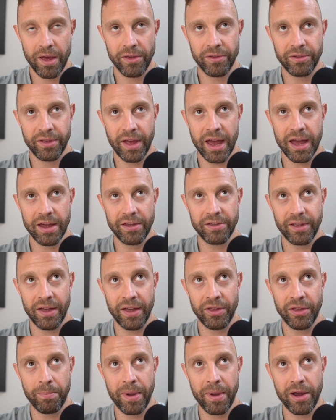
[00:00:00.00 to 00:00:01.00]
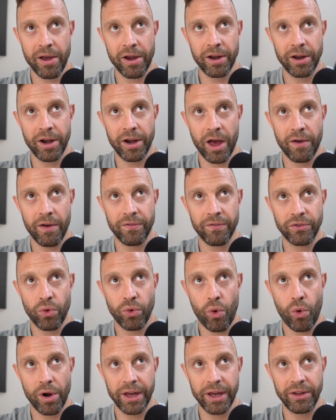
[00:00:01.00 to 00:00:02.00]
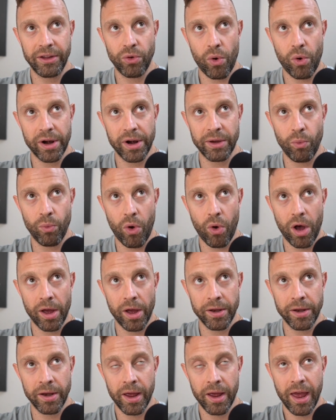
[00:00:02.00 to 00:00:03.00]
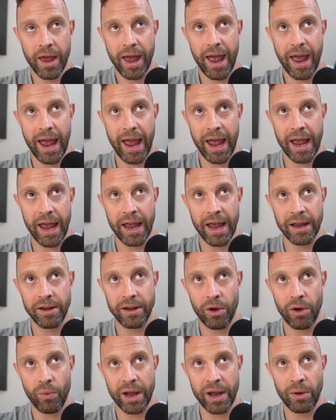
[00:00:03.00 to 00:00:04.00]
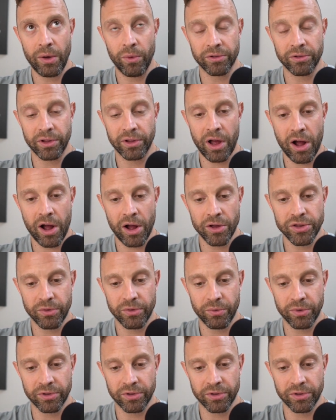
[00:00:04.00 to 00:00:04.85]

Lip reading: say, in the period of 2021 and, when it was launched